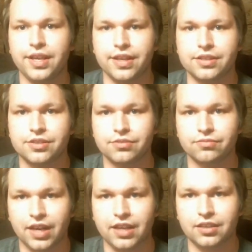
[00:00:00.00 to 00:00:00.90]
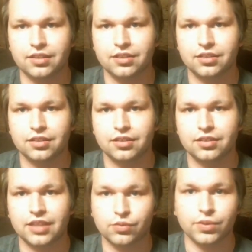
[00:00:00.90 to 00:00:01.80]
is, right?
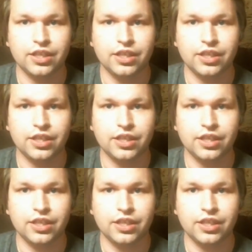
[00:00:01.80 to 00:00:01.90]
That's what they